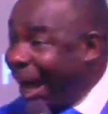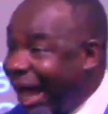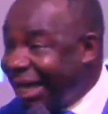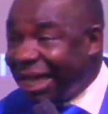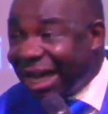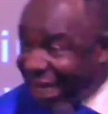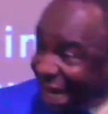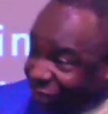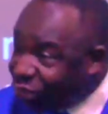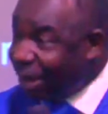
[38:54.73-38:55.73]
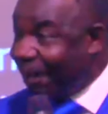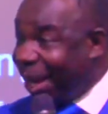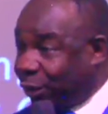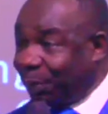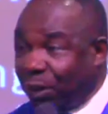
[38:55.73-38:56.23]
buy a Nigerian
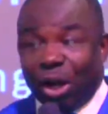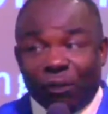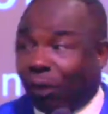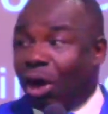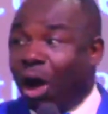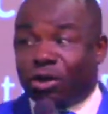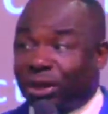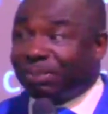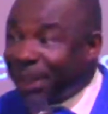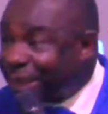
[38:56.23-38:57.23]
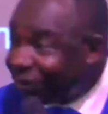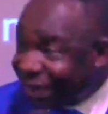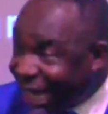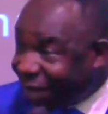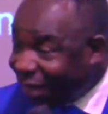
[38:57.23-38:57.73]
passport for 100 million
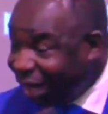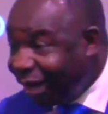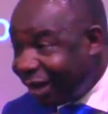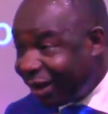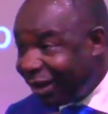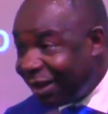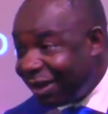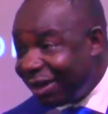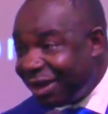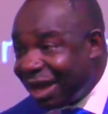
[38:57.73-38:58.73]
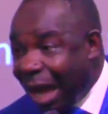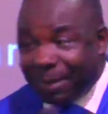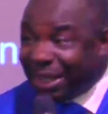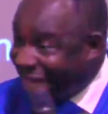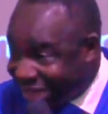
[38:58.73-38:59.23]
naira. I
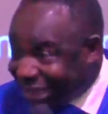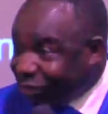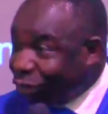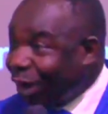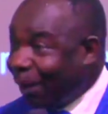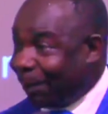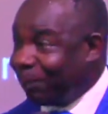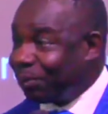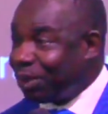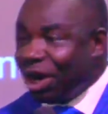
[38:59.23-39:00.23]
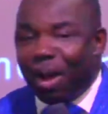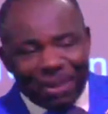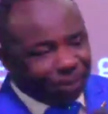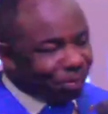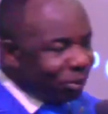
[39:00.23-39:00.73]
mean, that sets you up. But